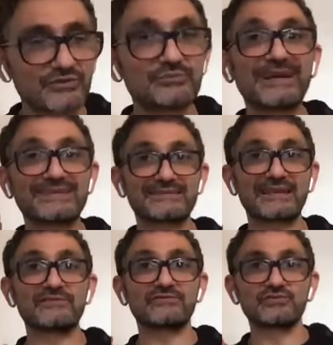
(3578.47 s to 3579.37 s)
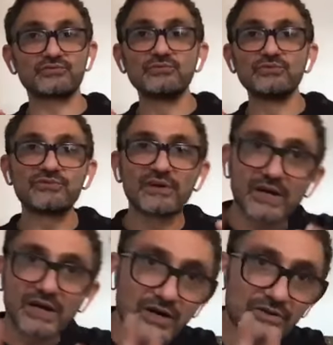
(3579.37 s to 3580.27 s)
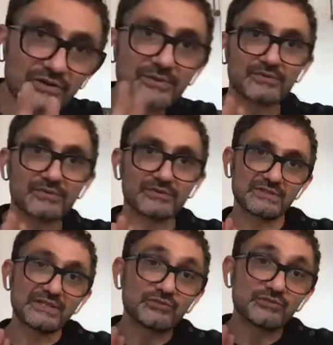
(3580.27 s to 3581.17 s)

trying myself to move on